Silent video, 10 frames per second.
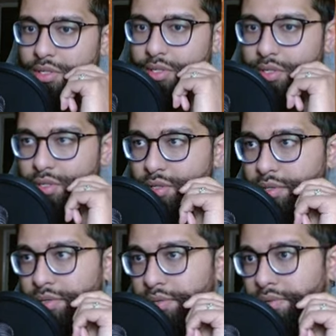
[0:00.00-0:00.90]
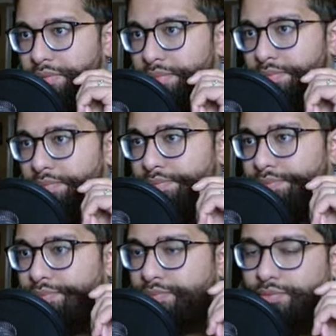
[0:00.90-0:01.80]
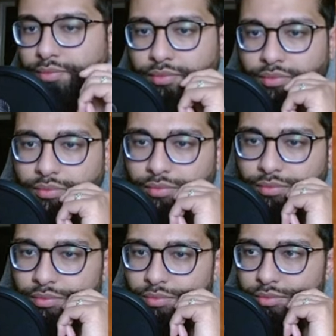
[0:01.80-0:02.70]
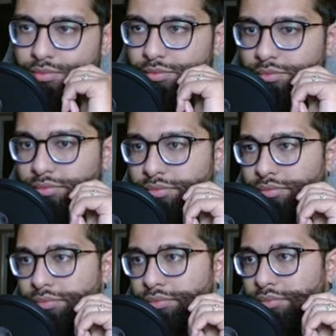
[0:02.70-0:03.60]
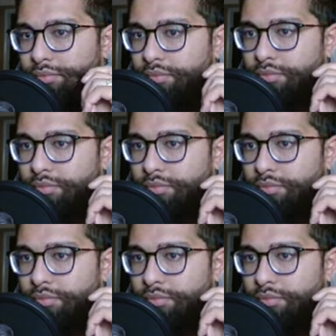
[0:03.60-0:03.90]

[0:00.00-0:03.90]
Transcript: No one is speaking in this clip.